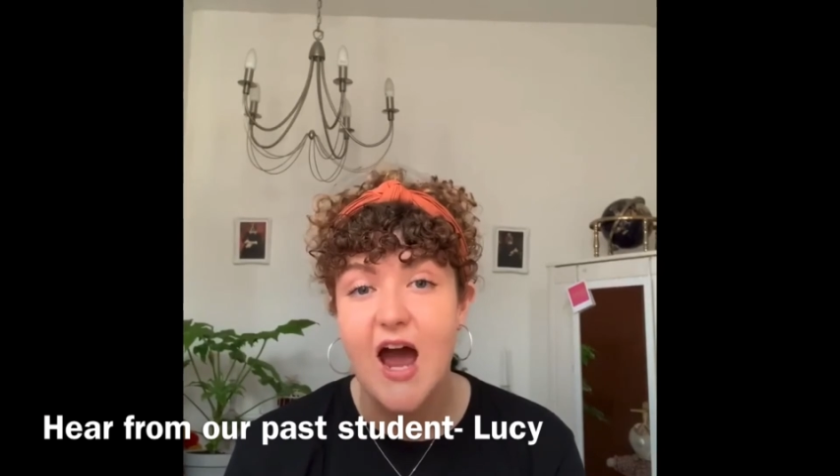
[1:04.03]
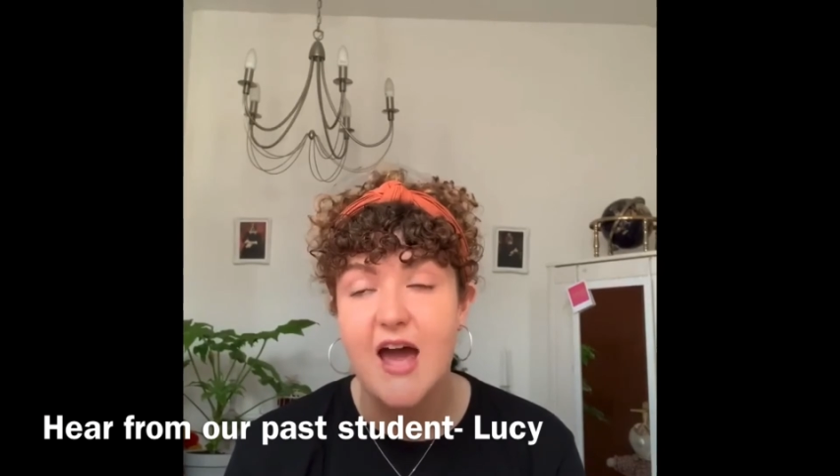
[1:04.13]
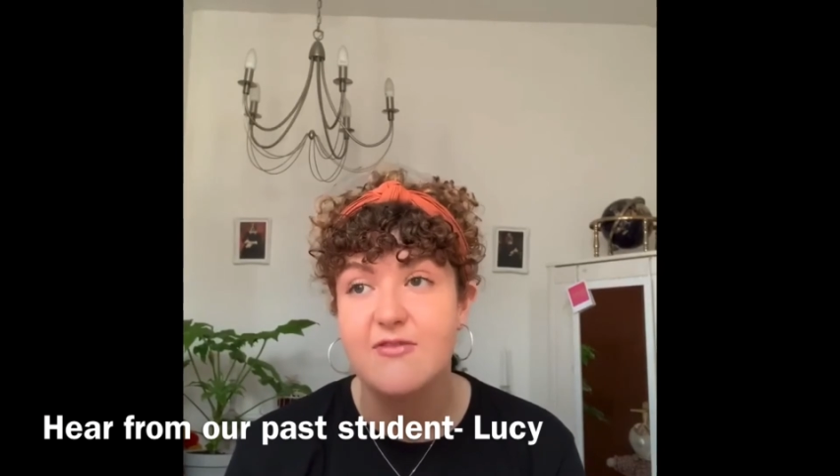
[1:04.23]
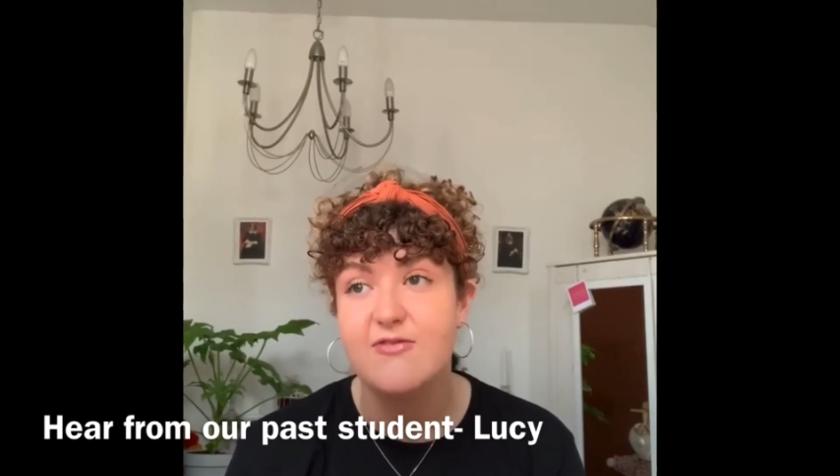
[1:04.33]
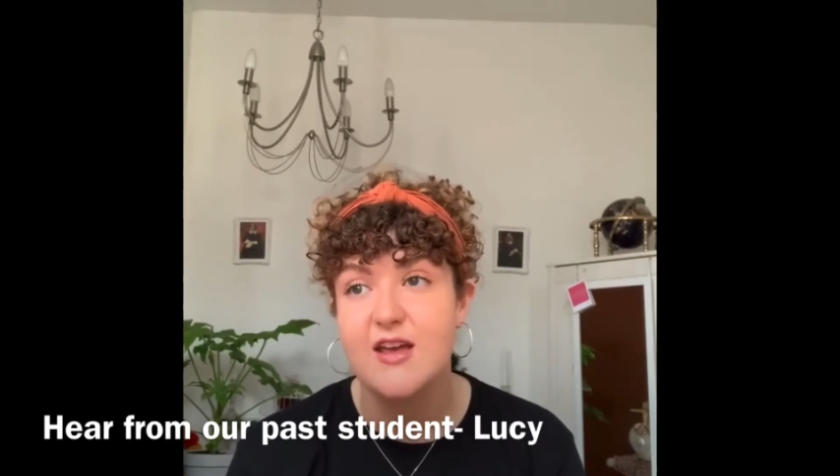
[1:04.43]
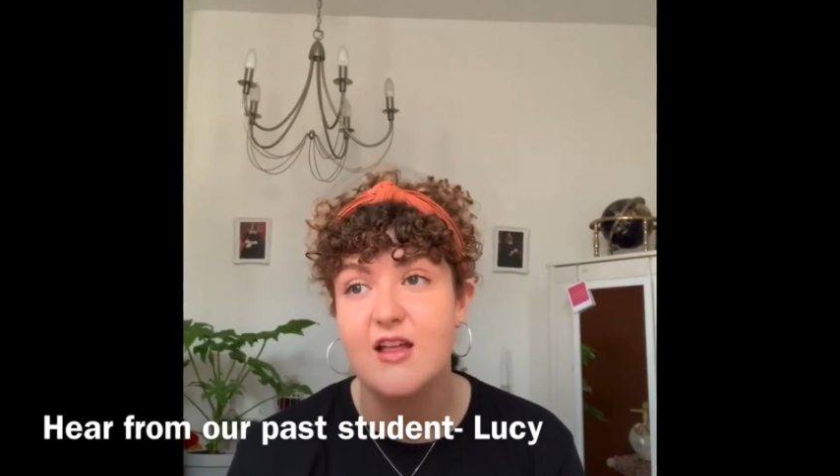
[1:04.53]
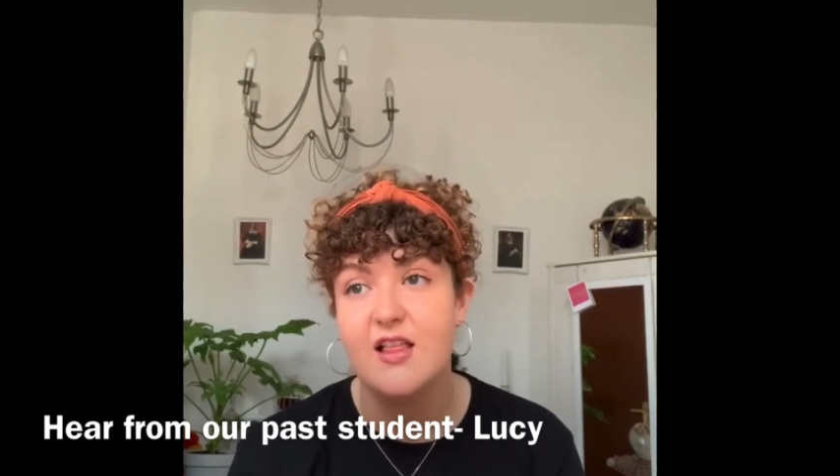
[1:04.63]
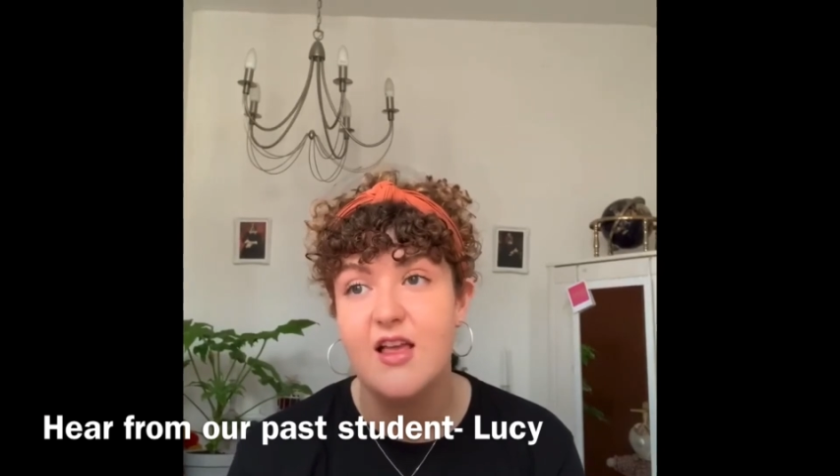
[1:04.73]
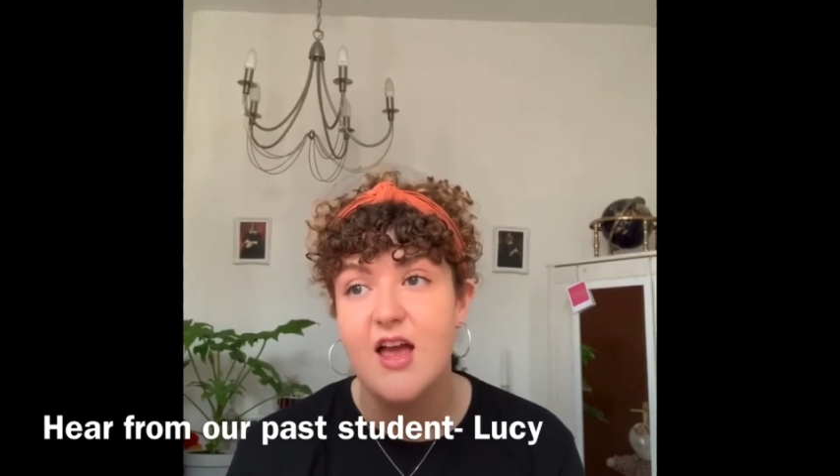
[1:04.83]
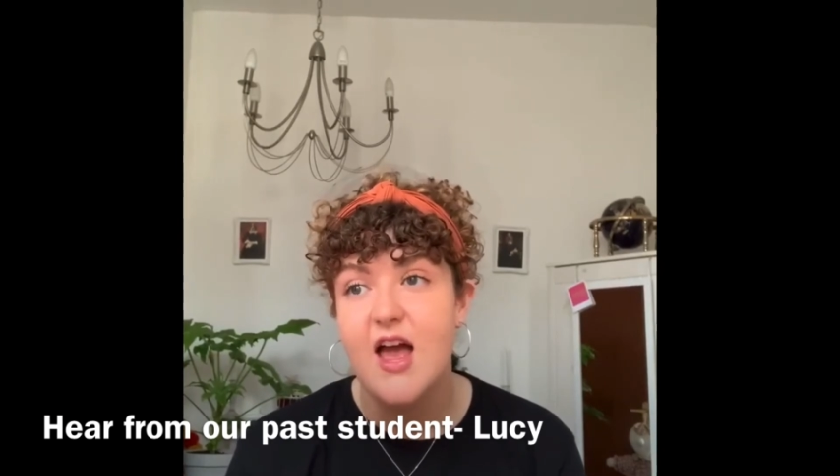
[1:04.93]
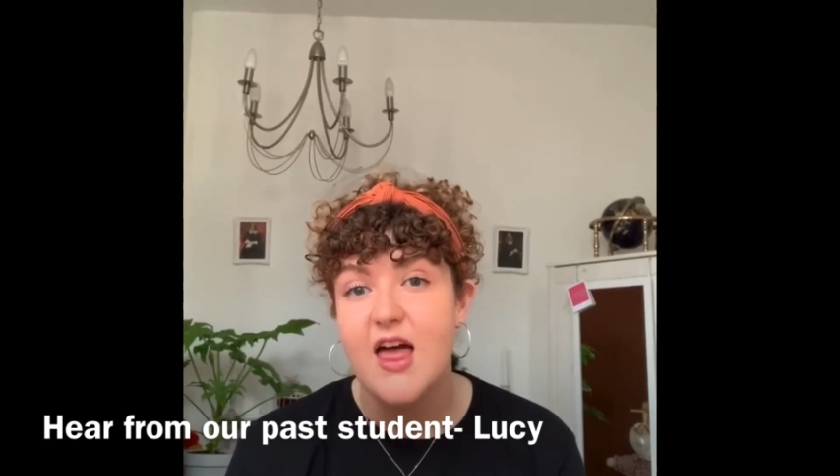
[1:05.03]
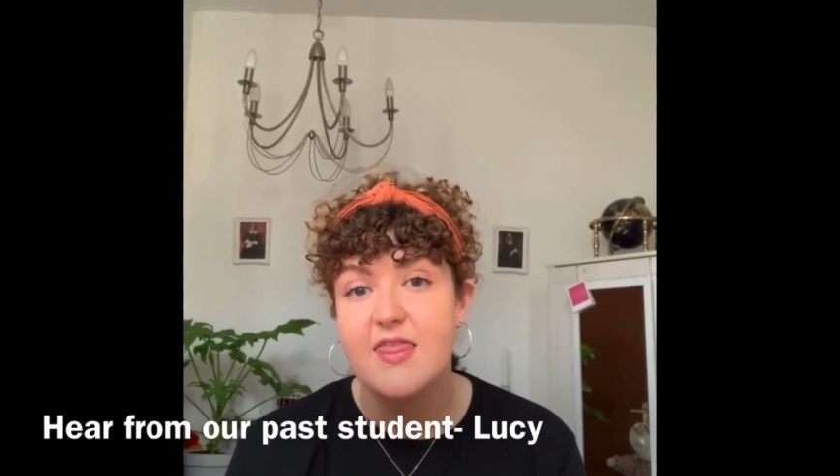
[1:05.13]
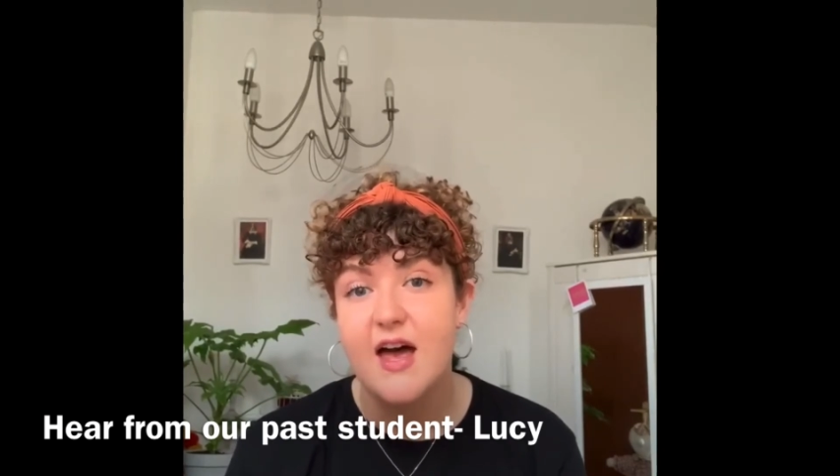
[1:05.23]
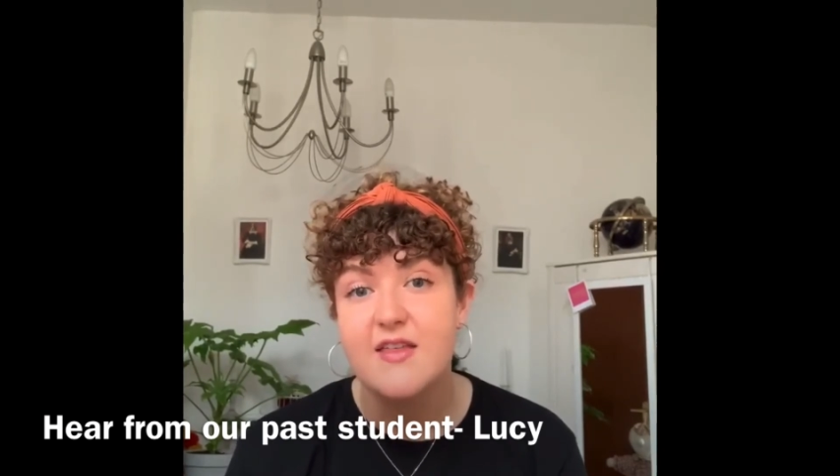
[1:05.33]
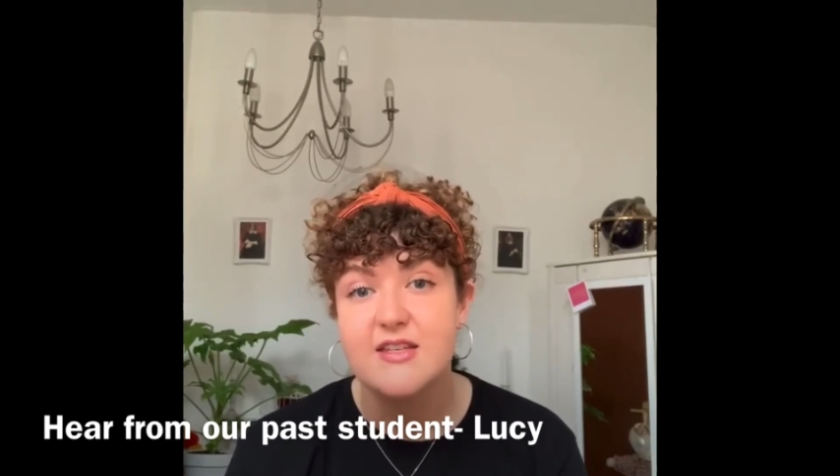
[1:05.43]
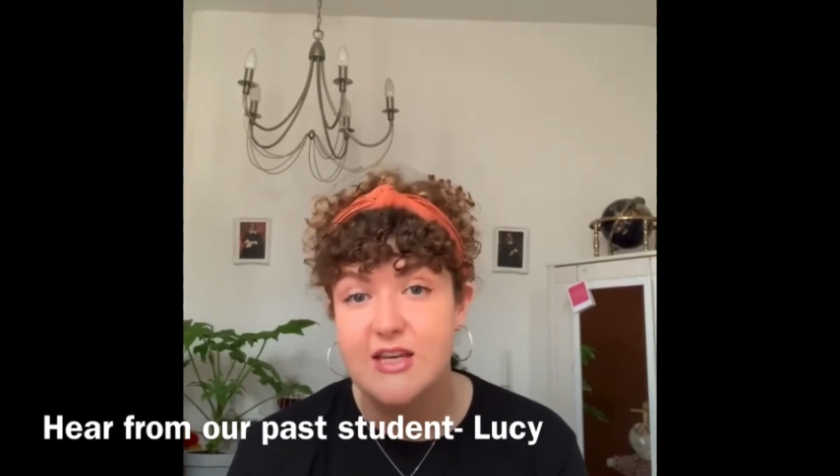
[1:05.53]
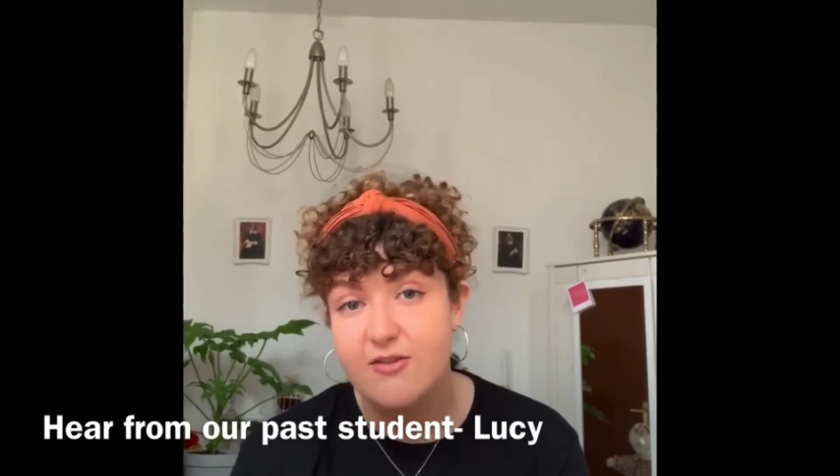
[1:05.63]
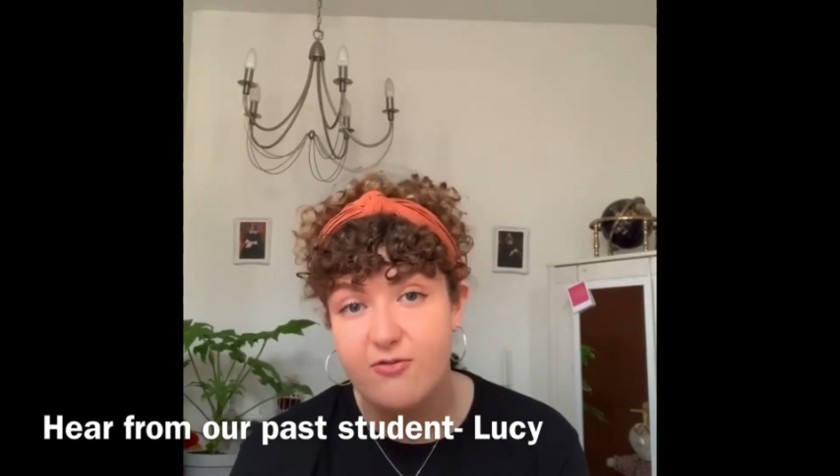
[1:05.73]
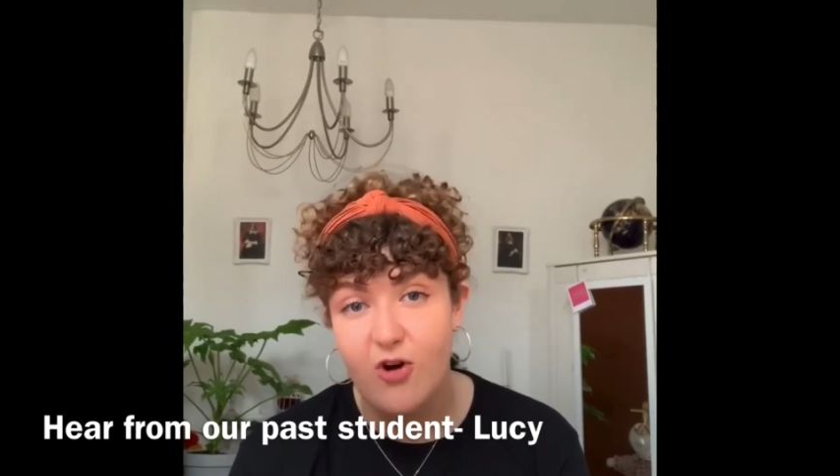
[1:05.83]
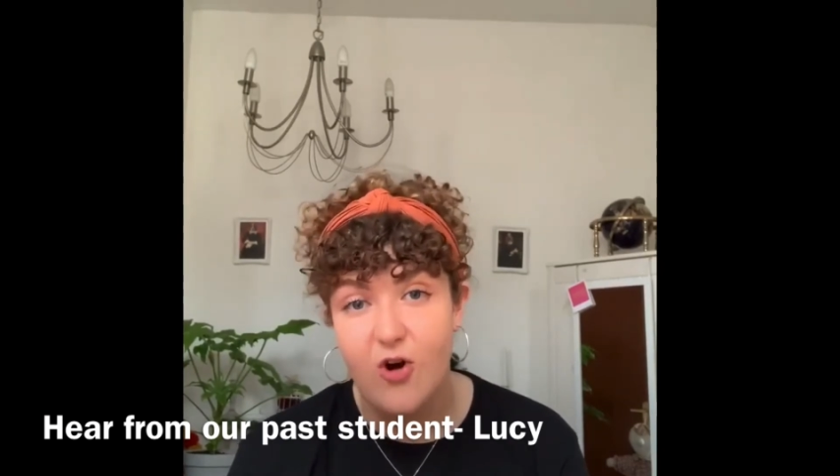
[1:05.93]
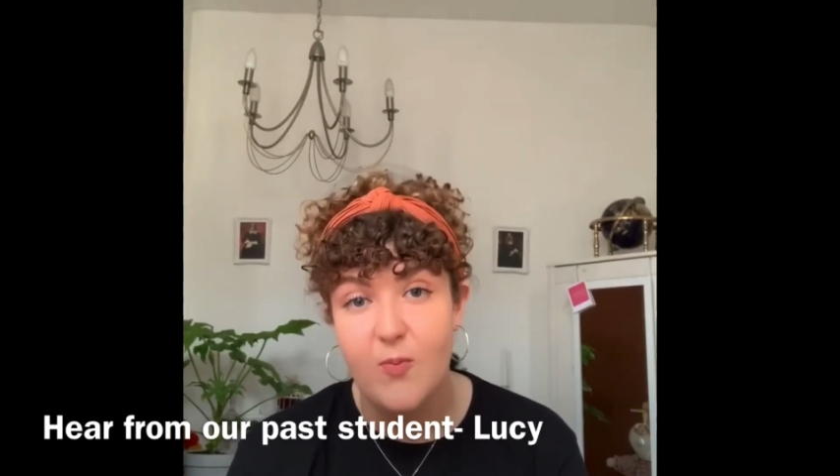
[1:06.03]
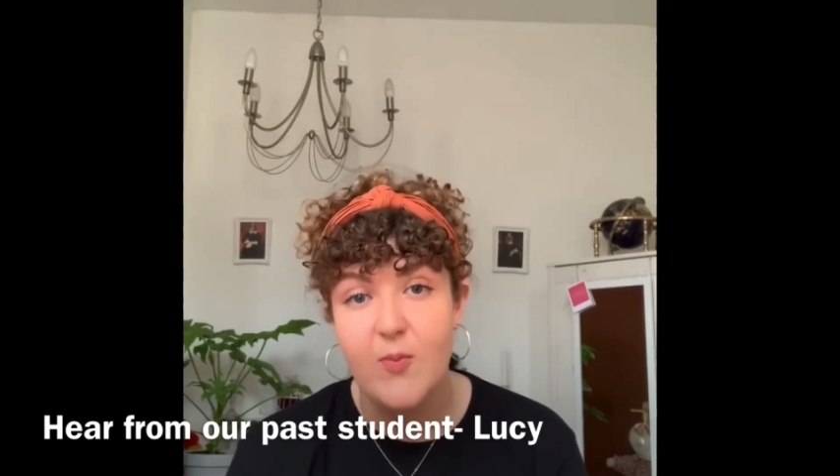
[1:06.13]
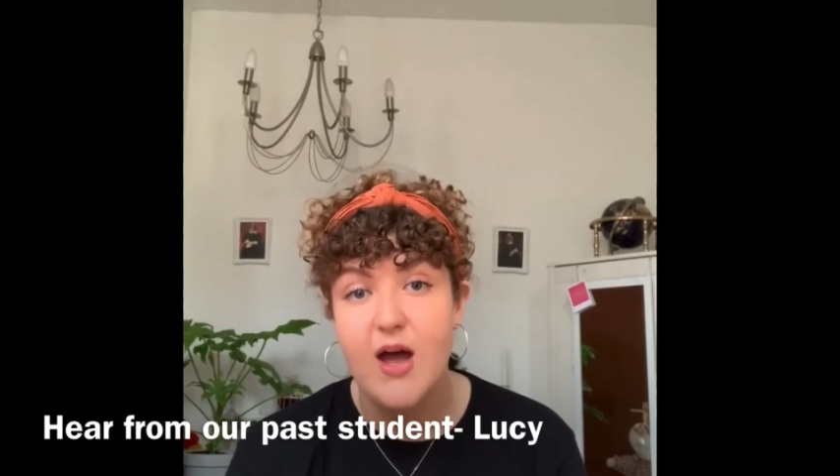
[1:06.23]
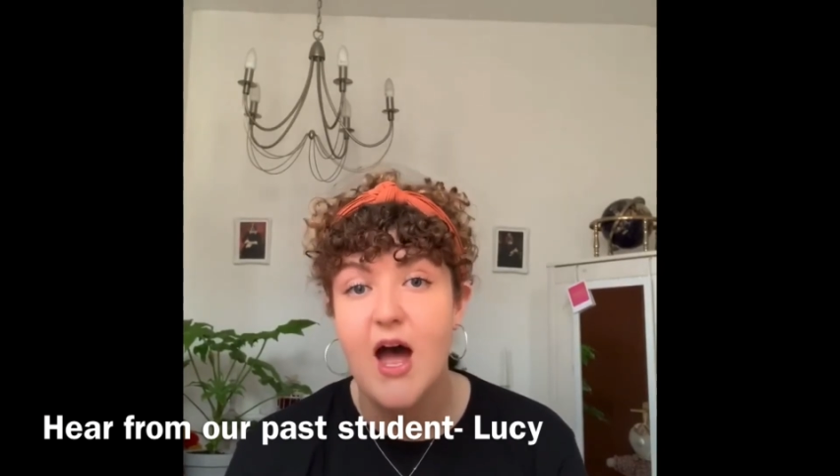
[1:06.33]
I feel that the sixth form,